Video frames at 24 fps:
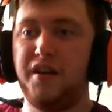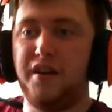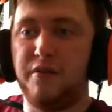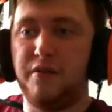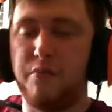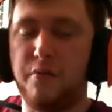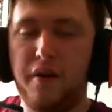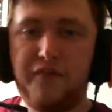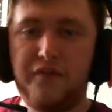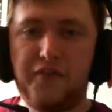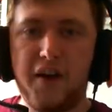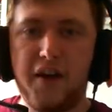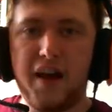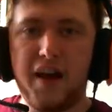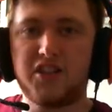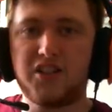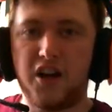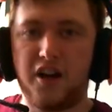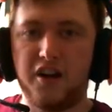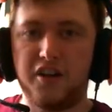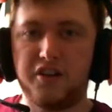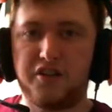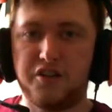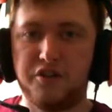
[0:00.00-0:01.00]
with their
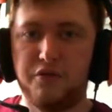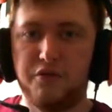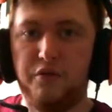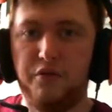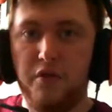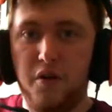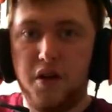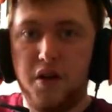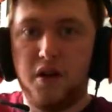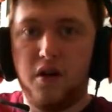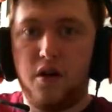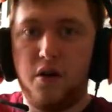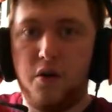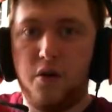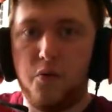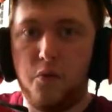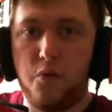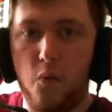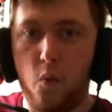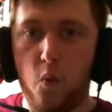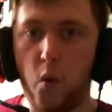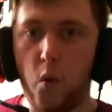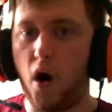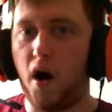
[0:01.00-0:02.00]
title,
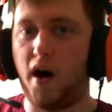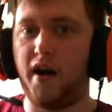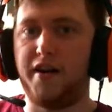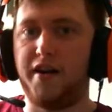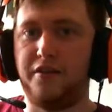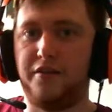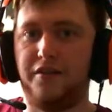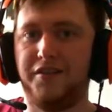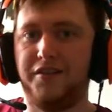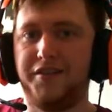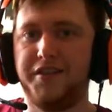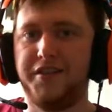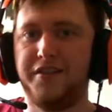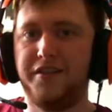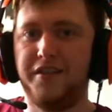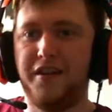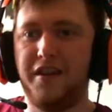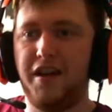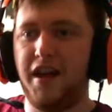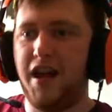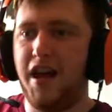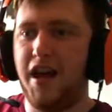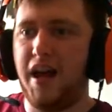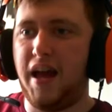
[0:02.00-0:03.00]
Wild.
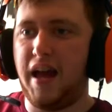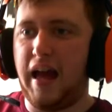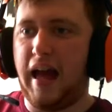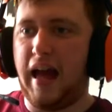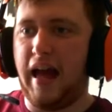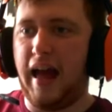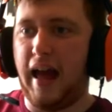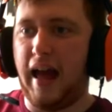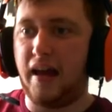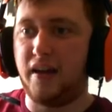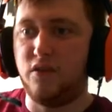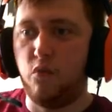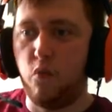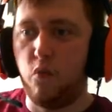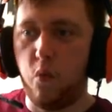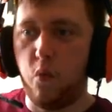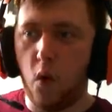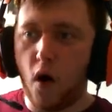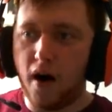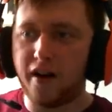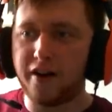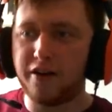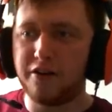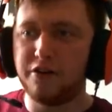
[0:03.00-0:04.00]
And
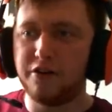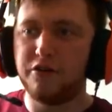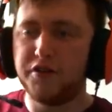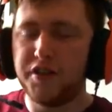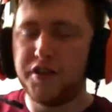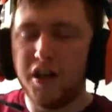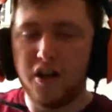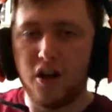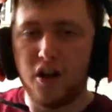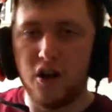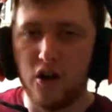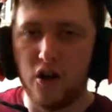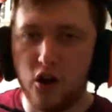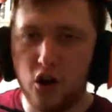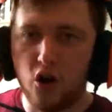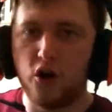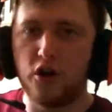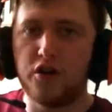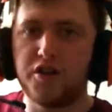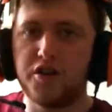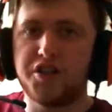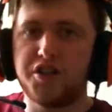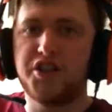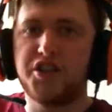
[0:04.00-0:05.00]
Wild
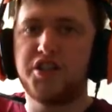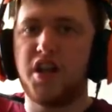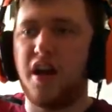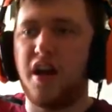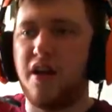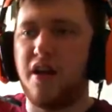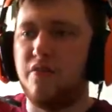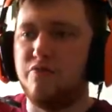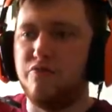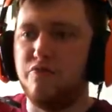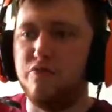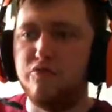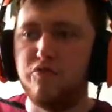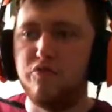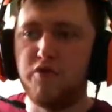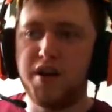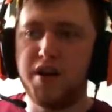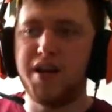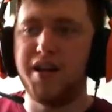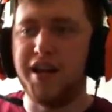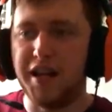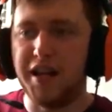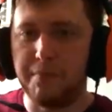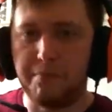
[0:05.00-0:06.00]
looks
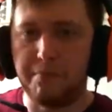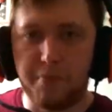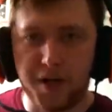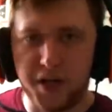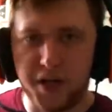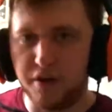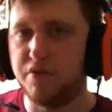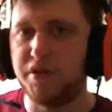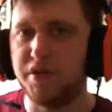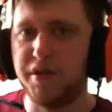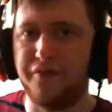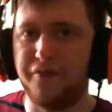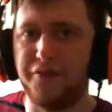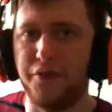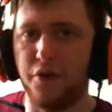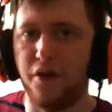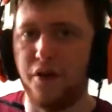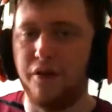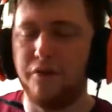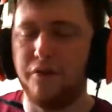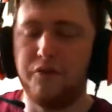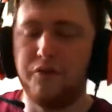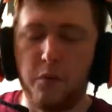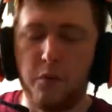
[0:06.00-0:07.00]
really beautiful.
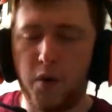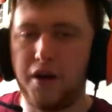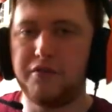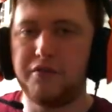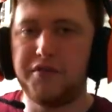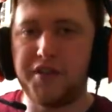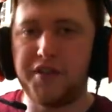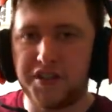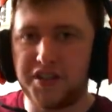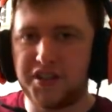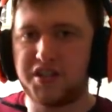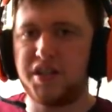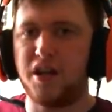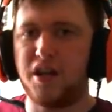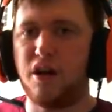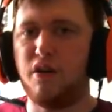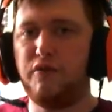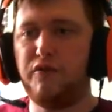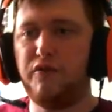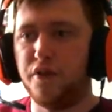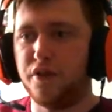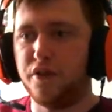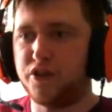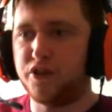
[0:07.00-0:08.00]
The world
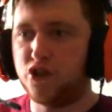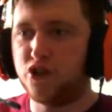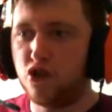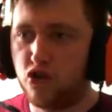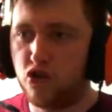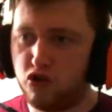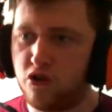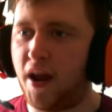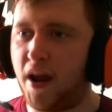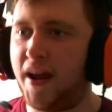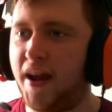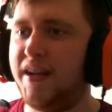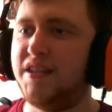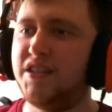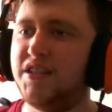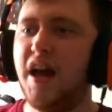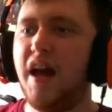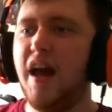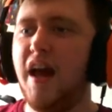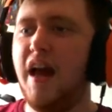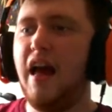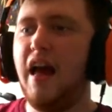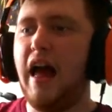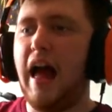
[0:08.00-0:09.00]
itself looks great,
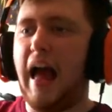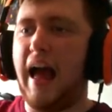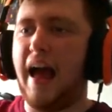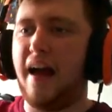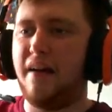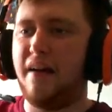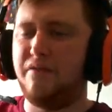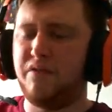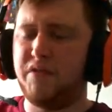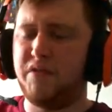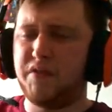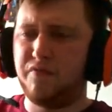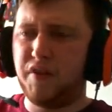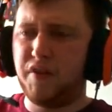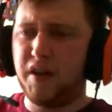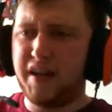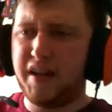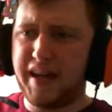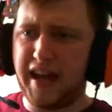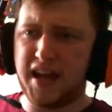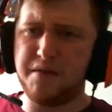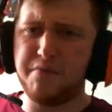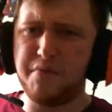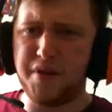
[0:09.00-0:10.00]
and the
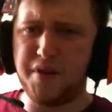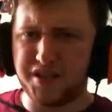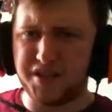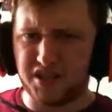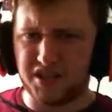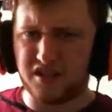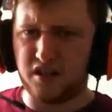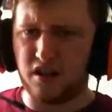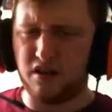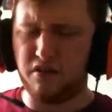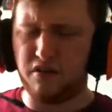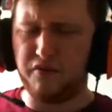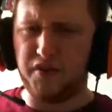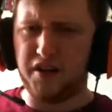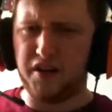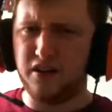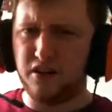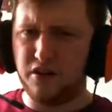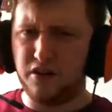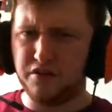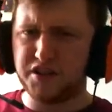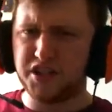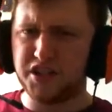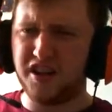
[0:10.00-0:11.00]
game itself, it
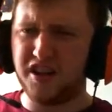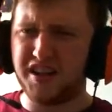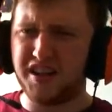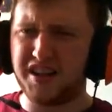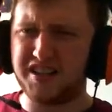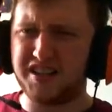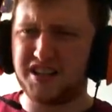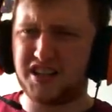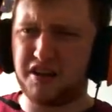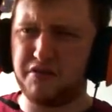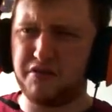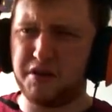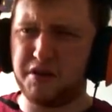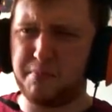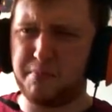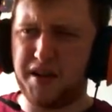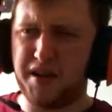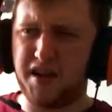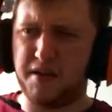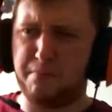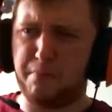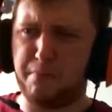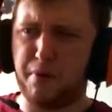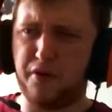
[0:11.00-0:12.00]
looks like it's going to
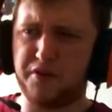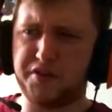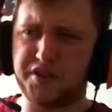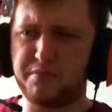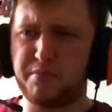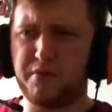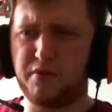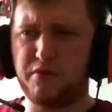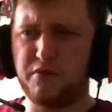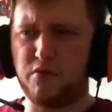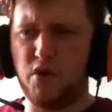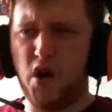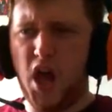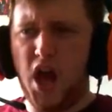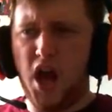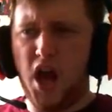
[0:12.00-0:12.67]
be a possible